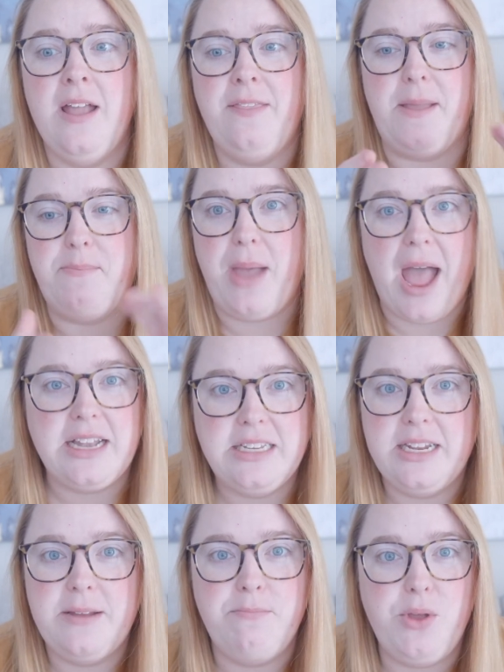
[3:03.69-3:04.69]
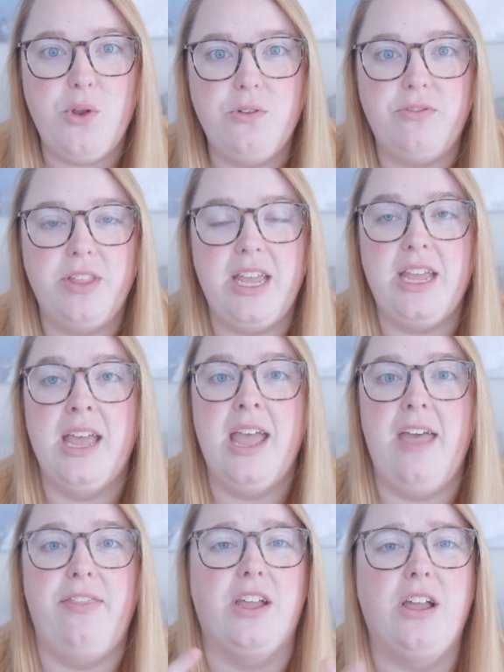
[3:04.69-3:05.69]
They packed it in beautifully,
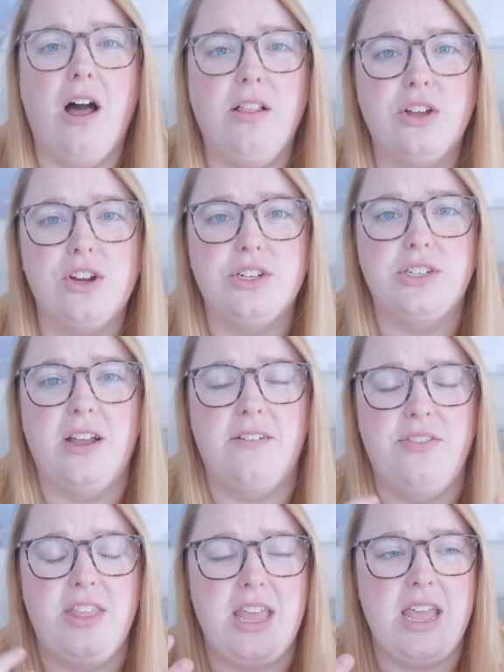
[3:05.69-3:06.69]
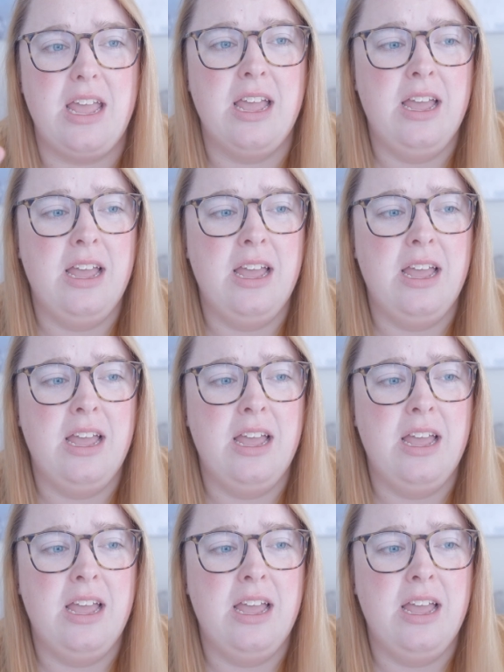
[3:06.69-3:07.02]
and the colors of the